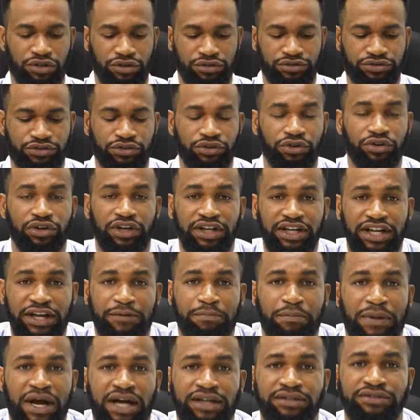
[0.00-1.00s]
So a
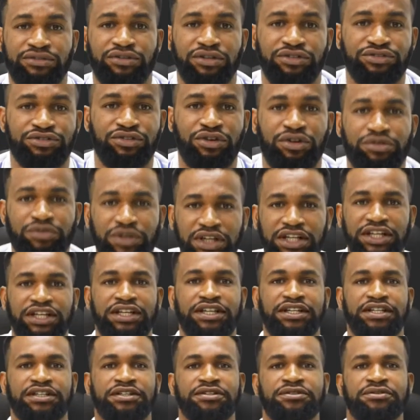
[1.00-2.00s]
layman does not
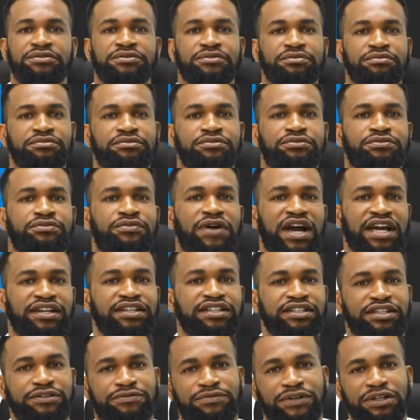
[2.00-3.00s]
really find
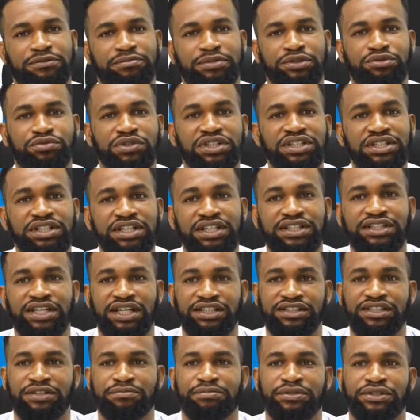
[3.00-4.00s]
the difference between heat
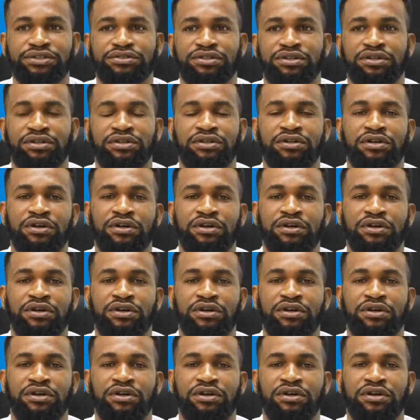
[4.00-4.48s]
and temperature.